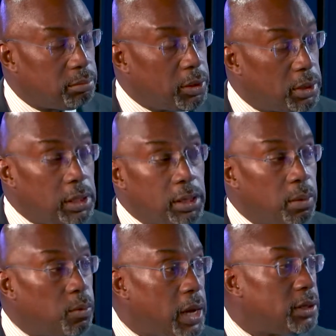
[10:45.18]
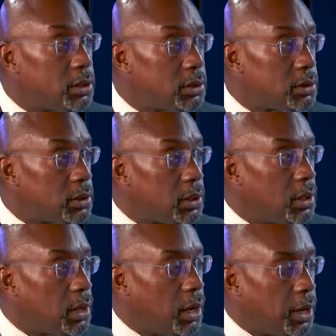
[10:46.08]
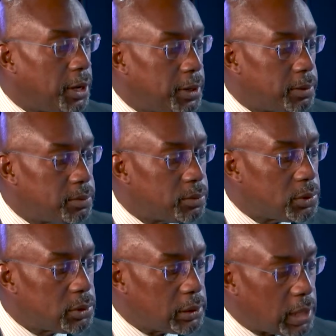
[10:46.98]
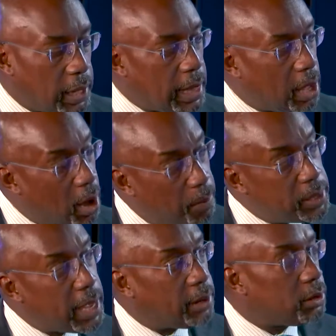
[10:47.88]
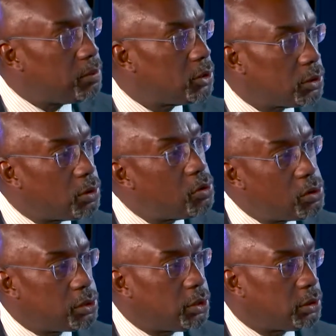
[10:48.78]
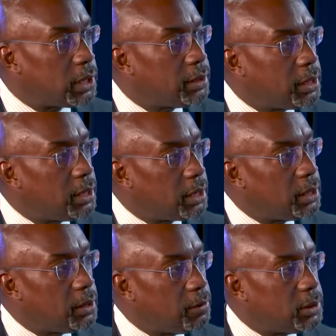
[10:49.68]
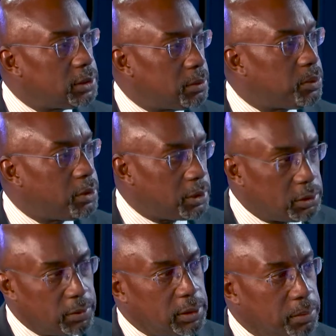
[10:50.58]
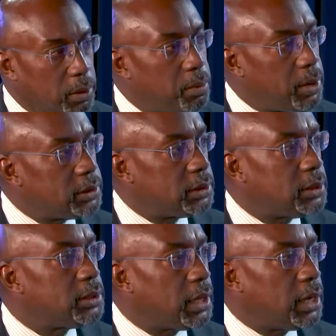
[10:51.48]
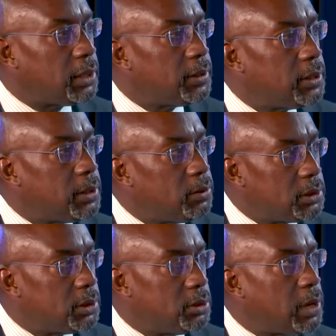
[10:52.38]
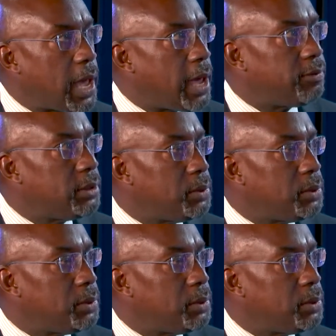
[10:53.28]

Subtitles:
middle-income wages. Up and down the commercial corridors, I think what's important is what the borough president said, which is you have to